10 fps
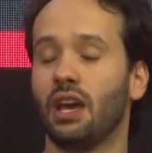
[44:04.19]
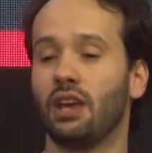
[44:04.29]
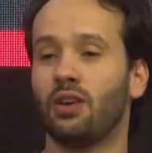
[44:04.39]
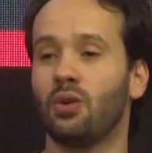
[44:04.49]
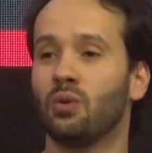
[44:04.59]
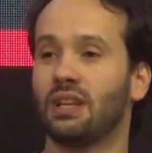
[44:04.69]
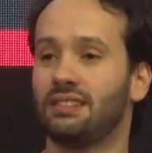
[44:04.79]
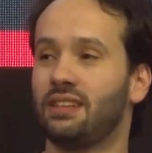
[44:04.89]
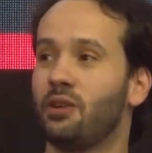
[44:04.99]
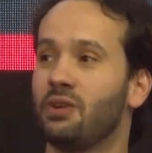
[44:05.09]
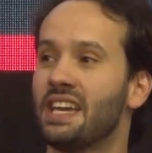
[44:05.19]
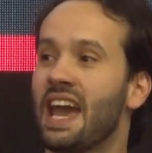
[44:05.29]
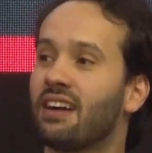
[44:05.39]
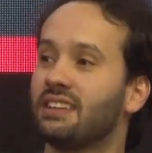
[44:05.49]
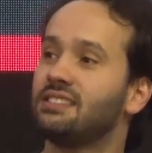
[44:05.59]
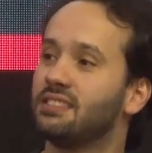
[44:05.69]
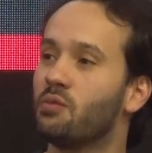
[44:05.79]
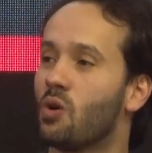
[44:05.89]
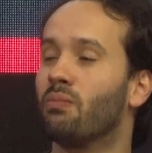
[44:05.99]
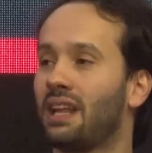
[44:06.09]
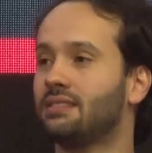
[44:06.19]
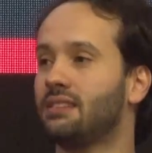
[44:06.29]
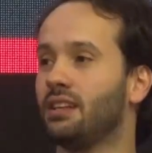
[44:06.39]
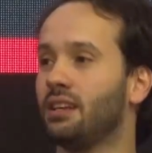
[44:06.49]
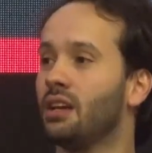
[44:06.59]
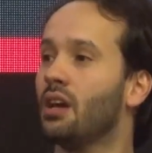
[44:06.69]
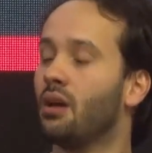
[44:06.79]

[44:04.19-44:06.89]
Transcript: let's say you inherit some complexity